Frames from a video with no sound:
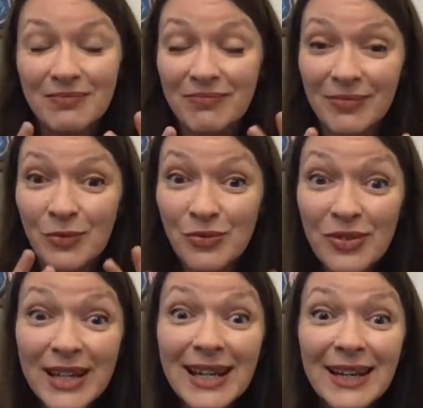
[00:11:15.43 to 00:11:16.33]

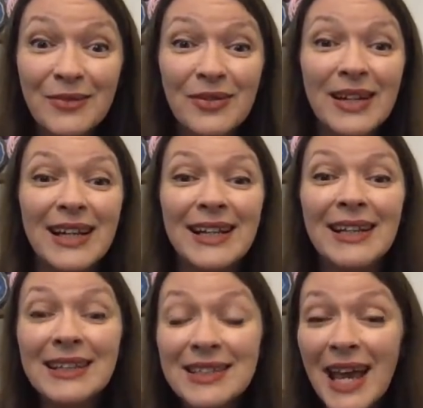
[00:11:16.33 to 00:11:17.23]
really
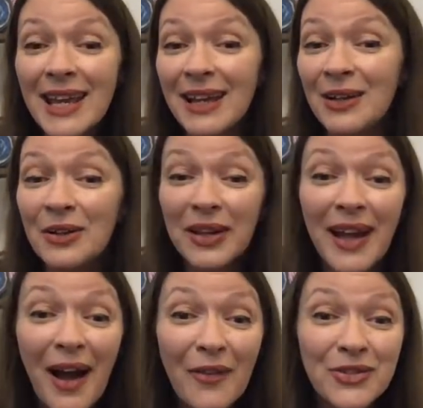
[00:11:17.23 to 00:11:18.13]
looking
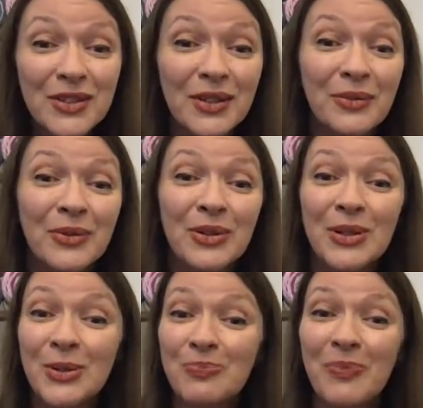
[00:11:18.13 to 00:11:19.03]
after the
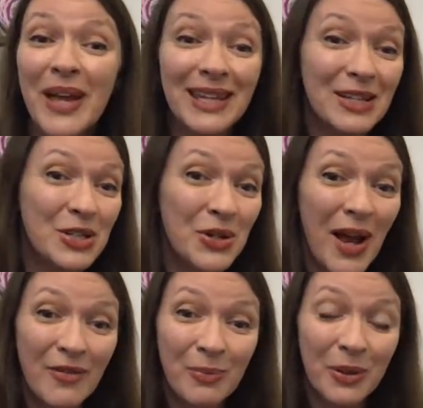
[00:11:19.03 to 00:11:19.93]
group, making sure
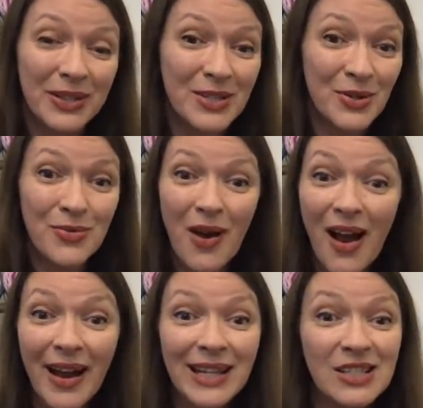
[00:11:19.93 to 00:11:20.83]
everybody's all right,